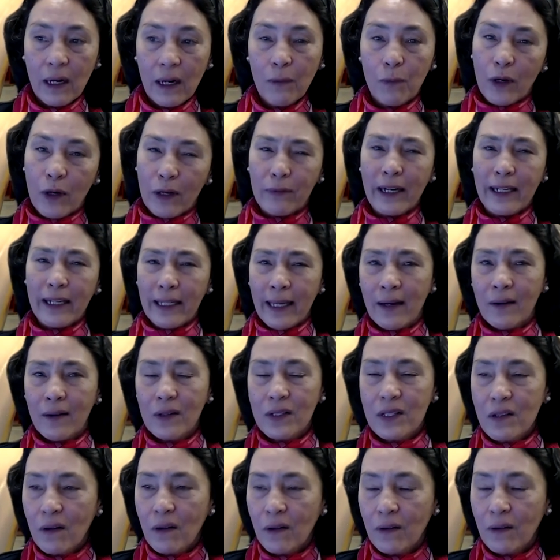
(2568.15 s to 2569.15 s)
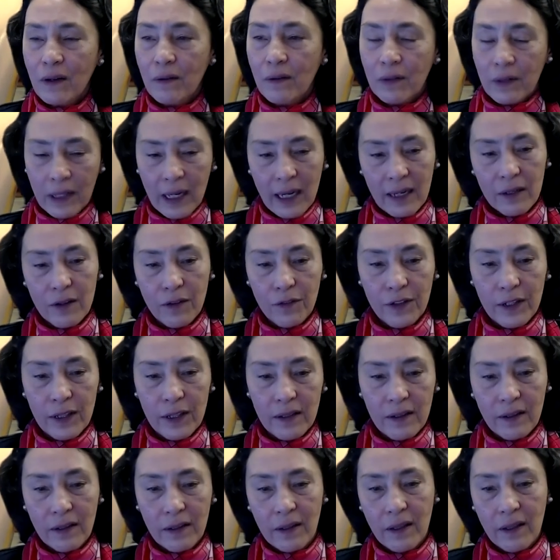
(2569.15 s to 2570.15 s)
Well, right now it's all kind of in
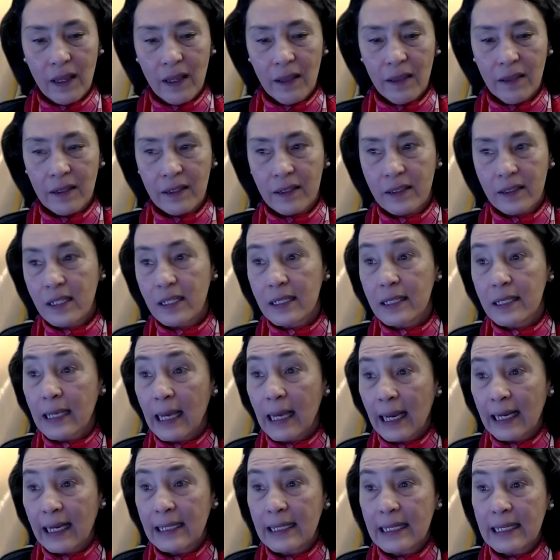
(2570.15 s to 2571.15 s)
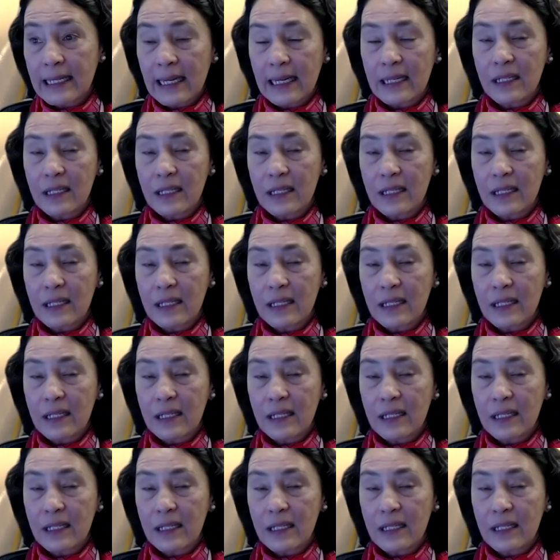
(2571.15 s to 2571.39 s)
the in the design stage.